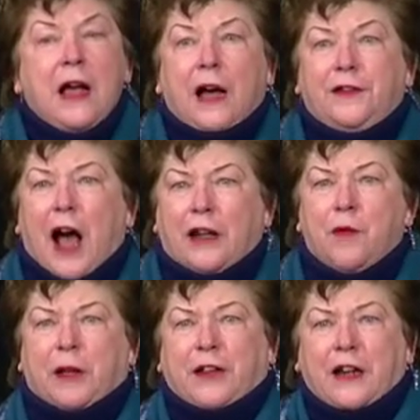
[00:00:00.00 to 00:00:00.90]
a
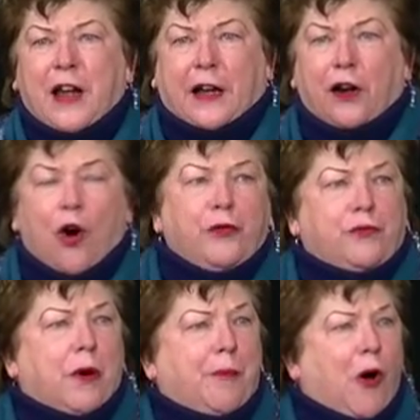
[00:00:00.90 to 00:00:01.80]
document they take an oath
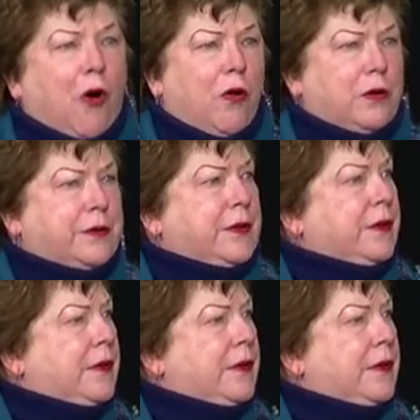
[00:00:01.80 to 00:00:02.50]
to uphold.